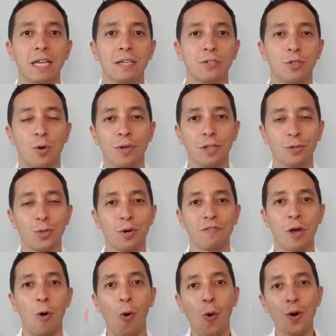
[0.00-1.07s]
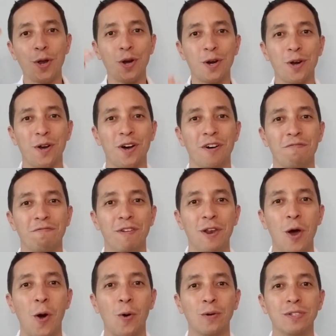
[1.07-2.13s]
So sort of the order of
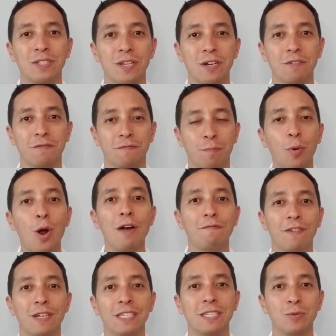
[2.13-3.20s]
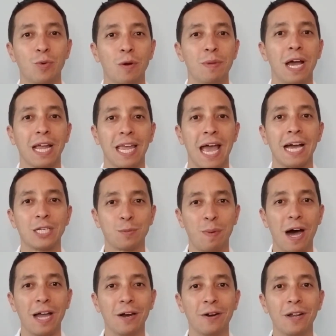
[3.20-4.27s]
loans of preference would be a cash
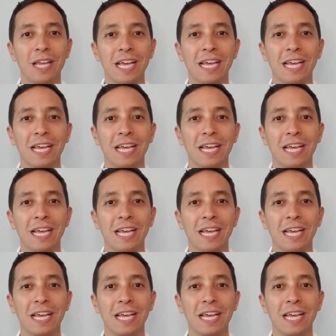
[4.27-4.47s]
buyer,